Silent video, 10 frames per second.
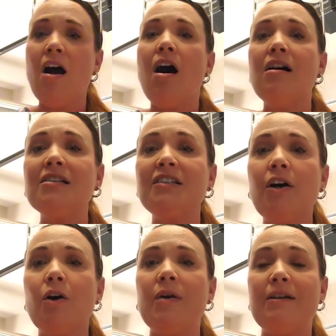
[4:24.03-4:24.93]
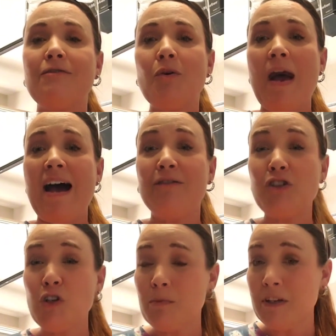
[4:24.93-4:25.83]
Also, if you have
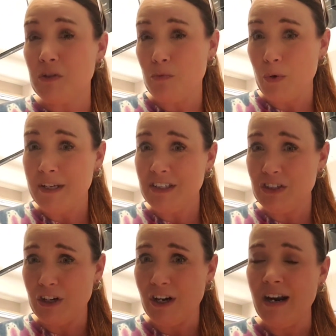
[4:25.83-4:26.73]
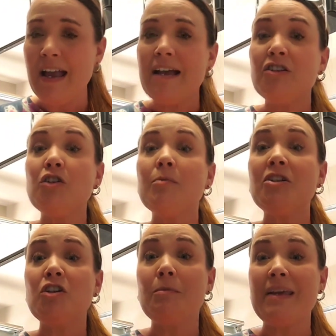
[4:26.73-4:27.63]
too much moisture, too
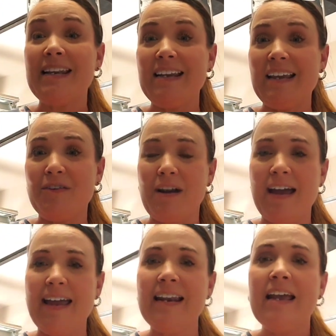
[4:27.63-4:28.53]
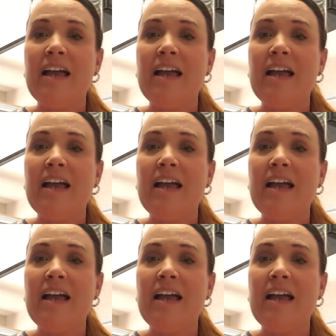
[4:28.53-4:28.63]
much humidity, right,